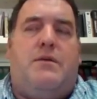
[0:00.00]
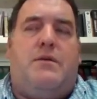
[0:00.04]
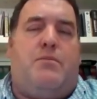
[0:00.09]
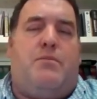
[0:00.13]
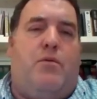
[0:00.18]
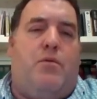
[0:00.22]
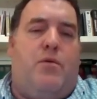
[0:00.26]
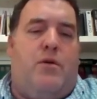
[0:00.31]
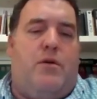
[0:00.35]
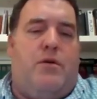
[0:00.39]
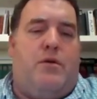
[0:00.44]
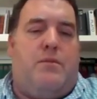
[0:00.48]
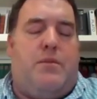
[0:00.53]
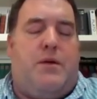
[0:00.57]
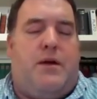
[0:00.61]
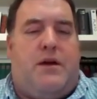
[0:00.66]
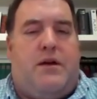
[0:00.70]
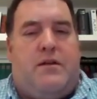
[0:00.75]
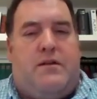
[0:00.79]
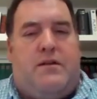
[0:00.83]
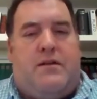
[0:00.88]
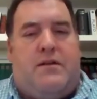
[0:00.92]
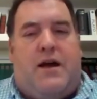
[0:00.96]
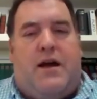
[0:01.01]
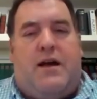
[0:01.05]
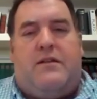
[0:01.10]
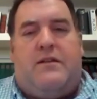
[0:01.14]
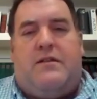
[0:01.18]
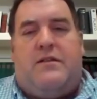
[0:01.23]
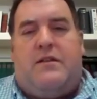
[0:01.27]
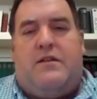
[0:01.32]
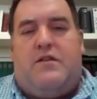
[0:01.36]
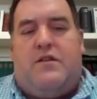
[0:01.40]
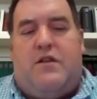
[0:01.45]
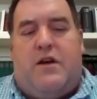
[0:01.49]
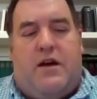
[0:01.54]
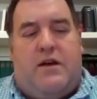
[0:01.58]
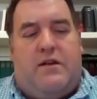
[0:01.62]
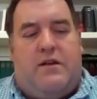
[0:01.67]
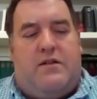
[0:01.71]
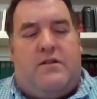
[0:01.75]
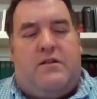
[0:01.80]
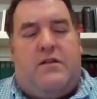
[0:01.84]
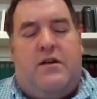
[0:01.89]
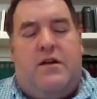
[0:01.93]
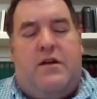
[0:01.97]
important, because that
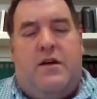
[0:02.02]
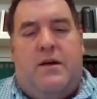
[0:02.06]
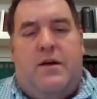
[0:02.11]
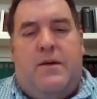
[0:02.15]
suggests